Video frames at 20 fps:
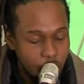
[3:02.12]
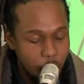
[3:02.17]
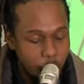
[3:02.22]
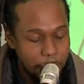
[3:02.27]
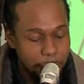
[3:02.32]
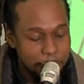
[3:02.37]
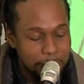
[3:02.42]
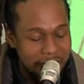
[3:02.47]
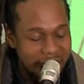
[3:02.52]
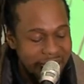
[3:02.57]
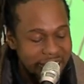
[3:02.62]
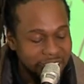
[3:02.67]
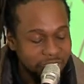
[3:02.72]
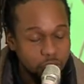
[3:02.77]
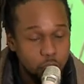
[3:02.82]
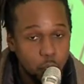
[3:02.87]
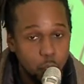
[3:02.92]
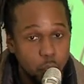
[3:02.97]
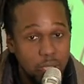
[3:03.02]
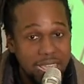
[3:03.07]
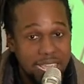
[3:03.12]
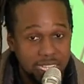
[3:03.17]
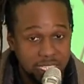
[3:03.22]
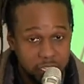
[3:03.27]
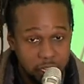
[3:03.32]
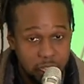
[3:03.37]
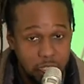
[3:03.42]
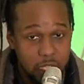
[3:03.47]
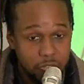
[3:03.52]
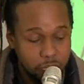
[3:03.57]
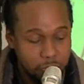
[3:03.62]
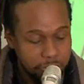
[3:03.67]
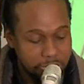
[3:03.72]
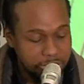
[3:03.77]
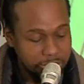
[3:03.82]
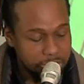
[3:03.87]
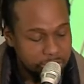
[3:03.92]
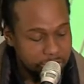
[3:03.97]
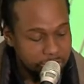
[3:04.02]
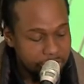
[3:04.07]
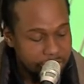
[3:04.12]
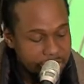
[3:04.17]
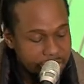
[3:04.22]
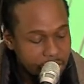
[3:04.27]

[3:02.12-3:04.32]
are buying their way into government.